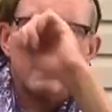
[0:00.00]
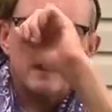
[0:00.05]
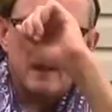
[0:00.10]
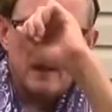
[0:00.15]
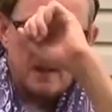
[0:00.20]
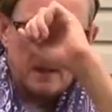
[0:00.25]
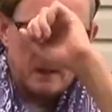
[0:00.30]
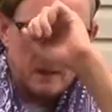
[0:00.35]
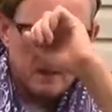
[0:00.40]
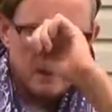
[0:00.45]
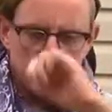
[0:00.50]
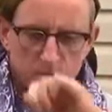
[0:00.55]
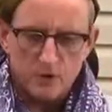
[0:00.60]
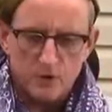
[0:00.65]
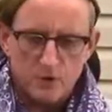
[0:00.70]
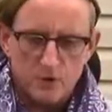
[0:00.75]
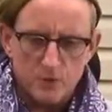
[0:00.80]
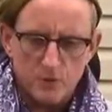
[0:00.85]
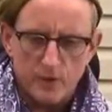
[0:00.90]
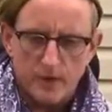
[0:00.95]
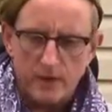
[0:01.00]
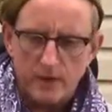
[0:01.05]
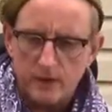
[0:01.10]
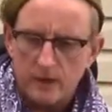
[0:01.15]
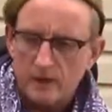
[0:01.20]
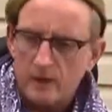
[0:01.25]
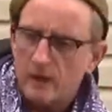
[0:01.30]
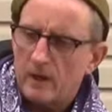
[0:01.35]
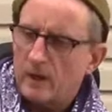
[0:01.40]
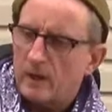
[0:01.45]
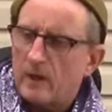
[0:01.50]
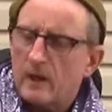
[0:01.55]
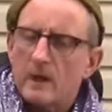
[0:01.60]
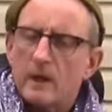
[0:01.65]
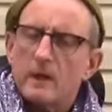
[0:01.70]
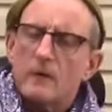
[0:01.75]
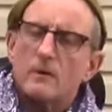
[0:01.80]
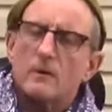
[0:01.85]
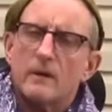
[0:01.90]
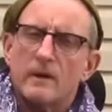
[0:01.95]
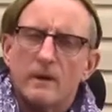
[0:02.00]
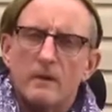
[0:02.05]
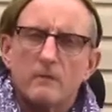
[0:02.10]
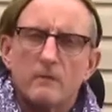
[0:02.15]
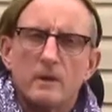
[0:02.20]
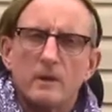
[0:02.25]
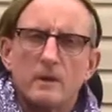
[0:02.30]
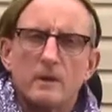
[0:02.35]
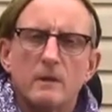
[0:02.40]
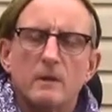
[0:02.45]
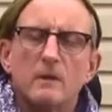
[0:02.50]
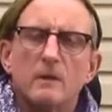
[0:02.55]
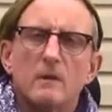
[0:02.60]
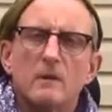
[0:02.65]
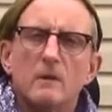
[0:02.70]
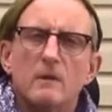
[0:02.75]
and some of the training. You know, I didn't really